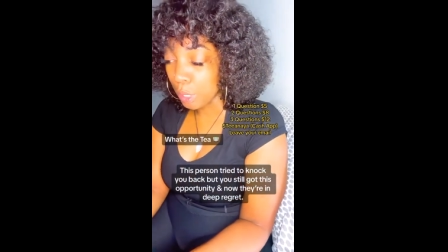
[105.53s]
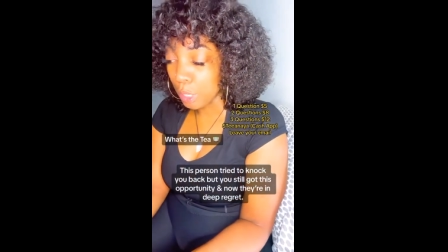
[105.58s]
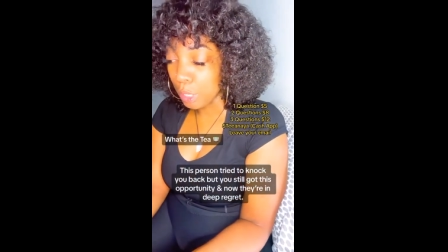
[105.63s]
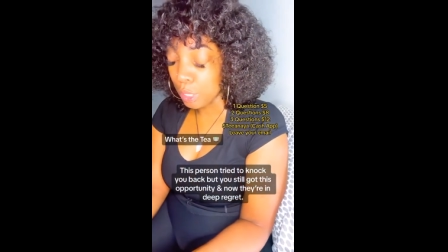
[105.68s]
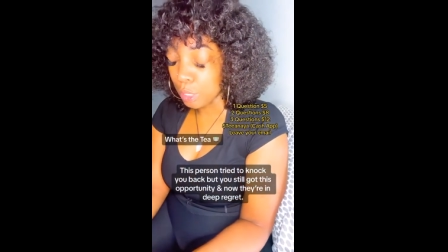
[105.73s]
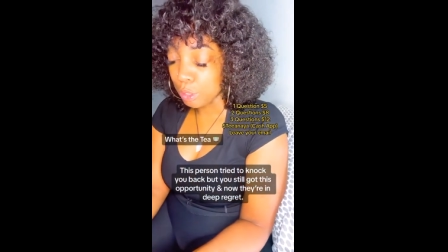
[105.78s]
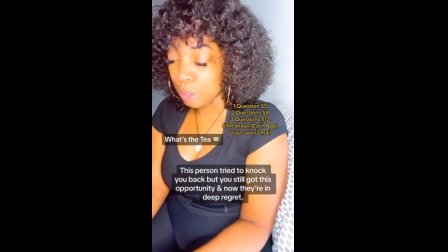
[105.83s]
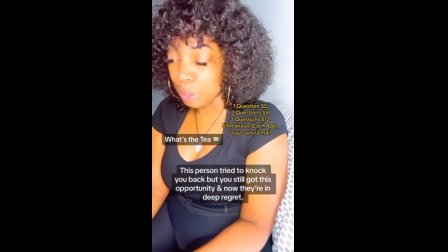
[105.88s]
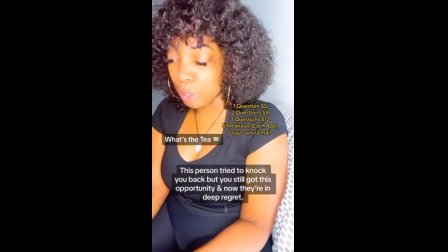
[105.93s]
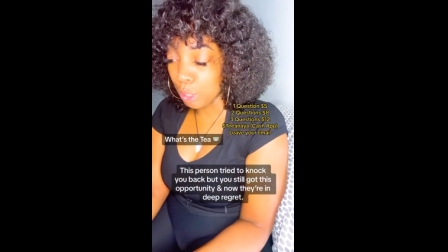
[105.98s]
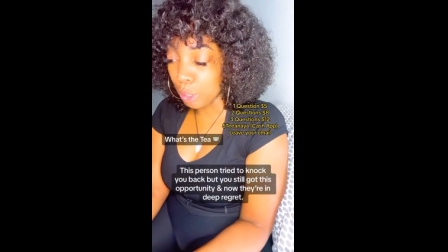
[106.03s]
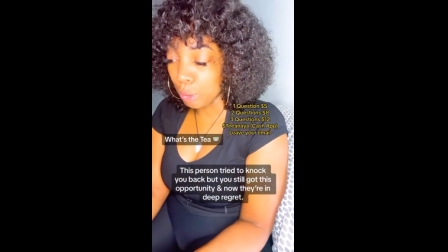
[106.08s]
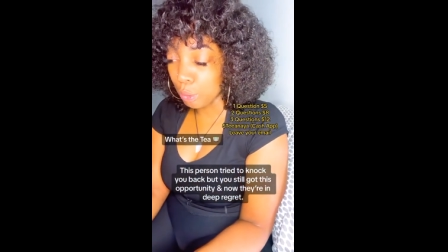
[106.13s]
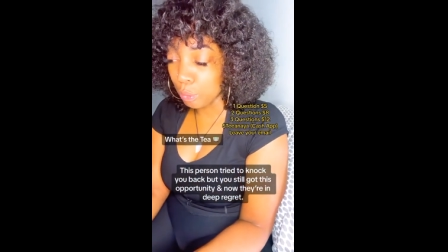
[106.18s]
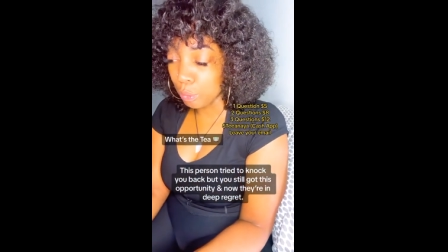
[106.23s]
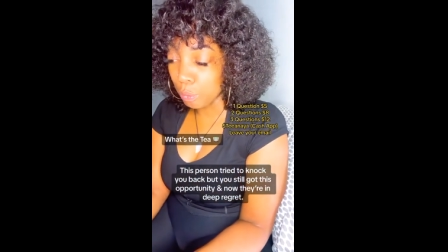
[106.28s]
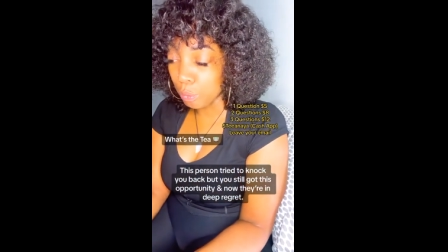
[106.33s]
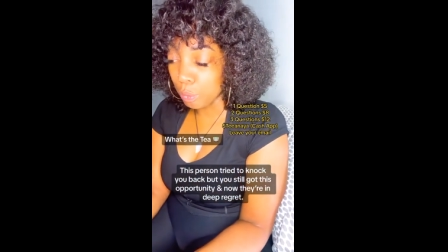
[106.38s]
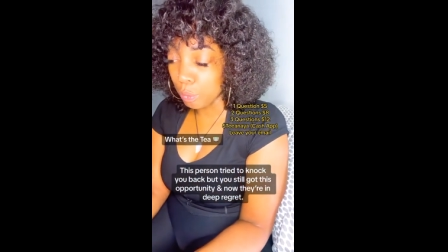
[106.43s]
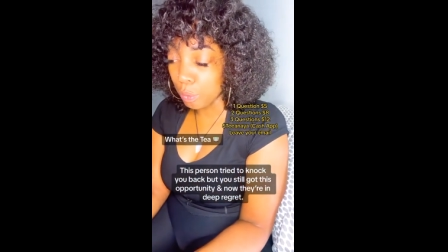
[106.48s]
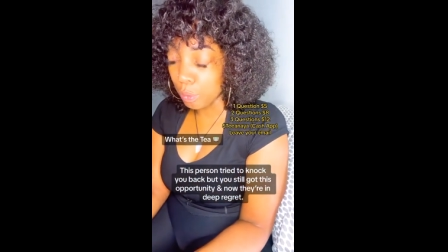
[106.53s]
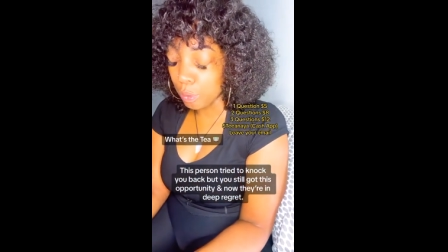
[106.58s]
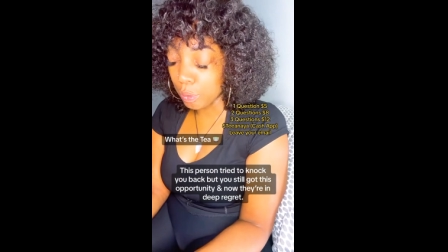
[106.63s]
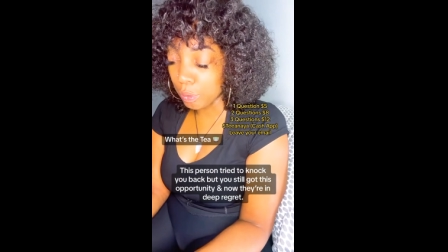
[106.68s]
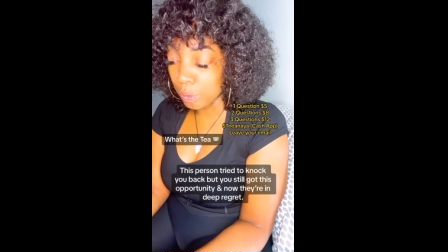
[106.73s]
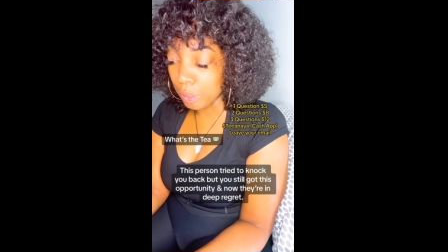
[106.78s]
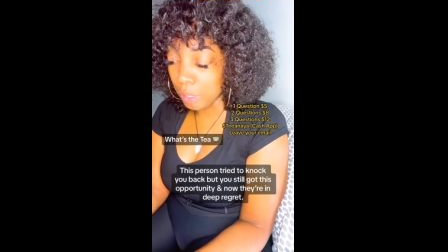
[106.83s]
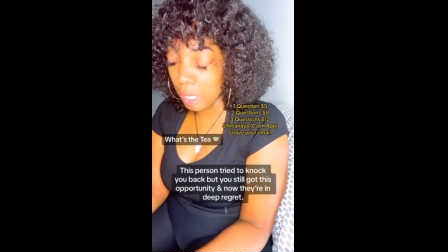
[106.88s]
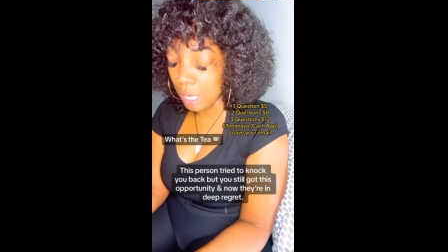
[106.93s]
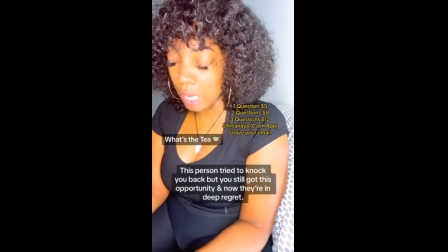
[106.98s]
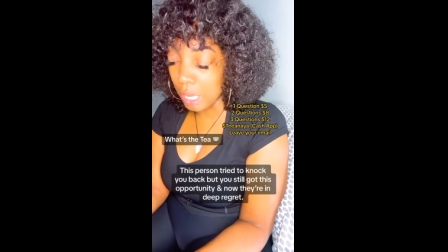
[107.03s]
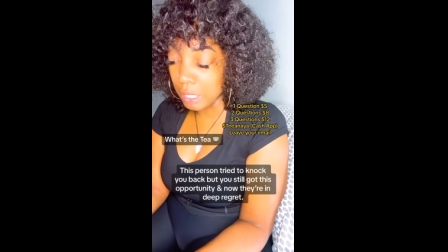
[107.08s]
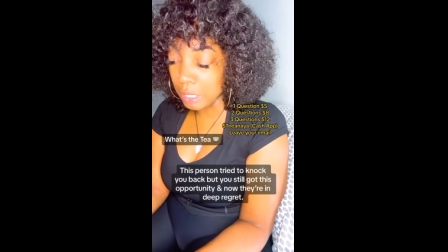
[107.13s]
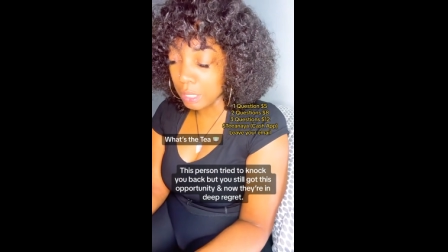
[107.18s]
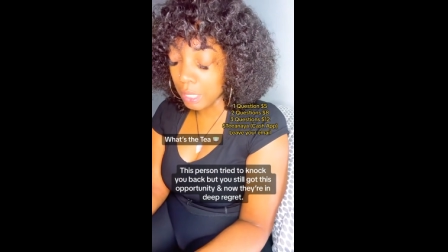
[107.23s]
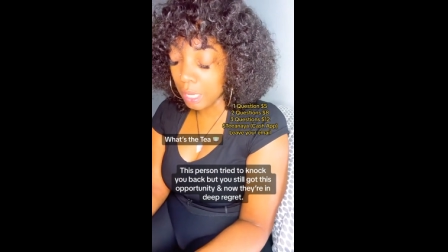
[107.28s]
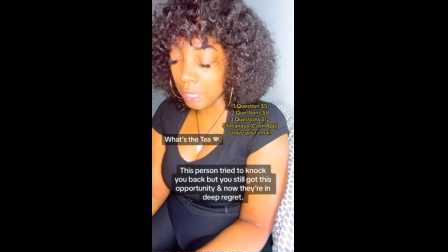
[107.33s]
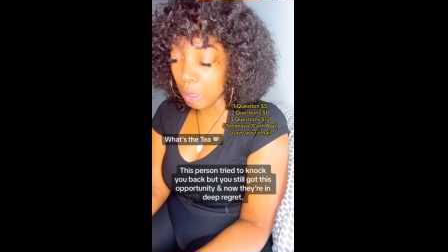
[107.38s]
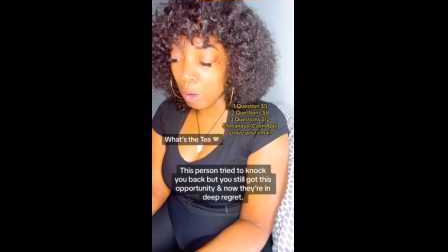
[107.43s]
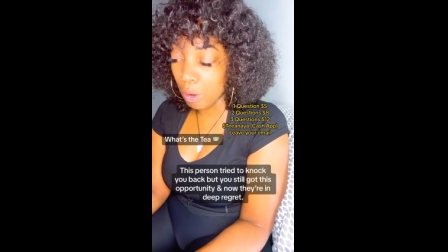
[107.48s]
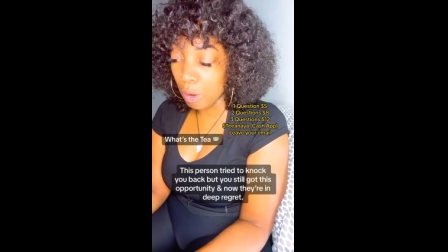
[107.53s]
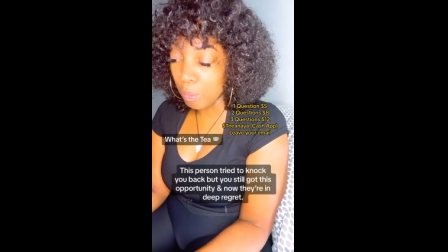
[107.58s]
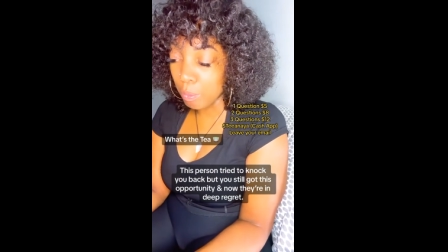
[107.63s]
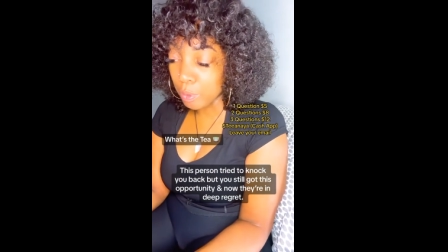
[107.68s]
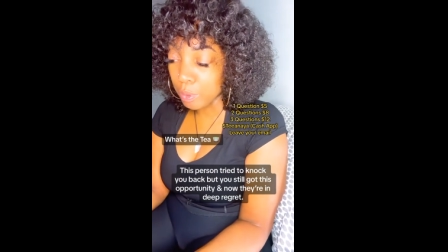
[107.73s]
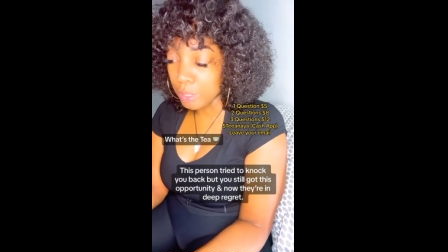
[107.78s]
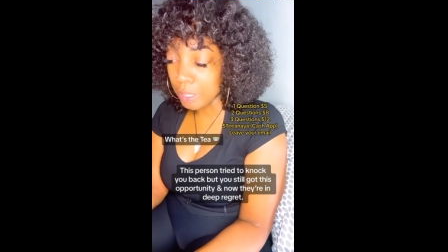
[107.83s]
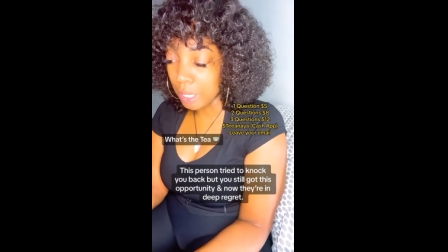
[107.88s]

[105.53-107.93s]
So it's like almost